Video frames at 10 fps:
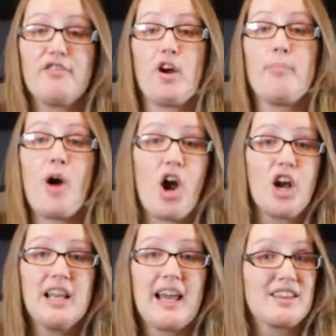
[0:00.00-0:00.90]
for a
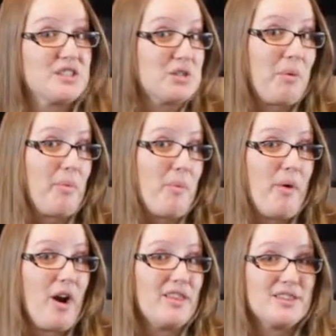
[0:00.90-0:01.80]
party like the Super Bowl
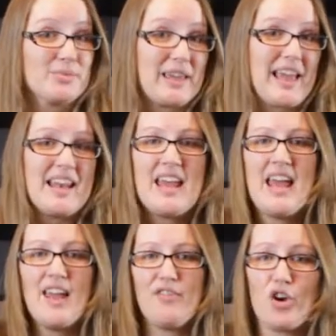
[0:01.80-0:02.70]
party this weekend.
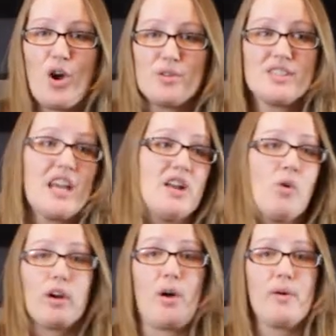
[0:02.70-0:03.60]
If you're hosting
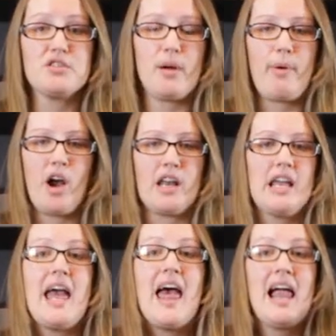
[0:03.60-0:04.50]
or going to a
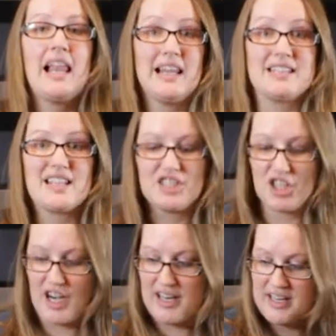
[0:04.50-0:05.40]
party, let's get
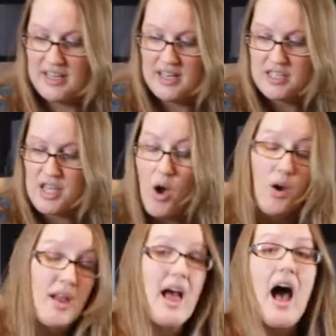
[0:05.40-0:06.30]
started. So
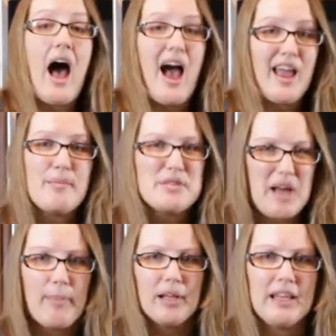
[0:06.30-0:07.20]
I am
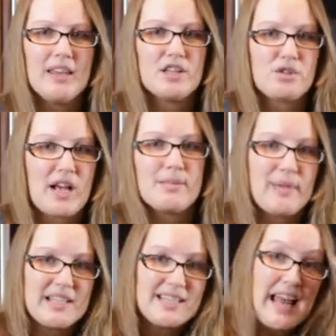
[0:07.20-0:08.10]
doubling this
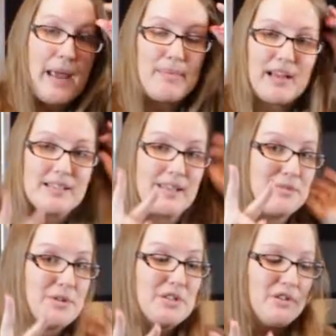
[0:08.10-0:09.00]
recipe today because I'm
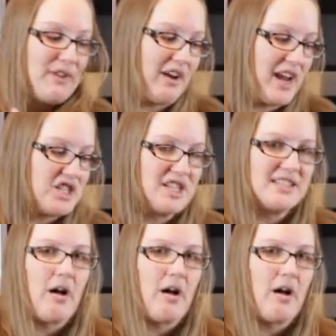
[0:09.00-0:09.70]
doing two variations.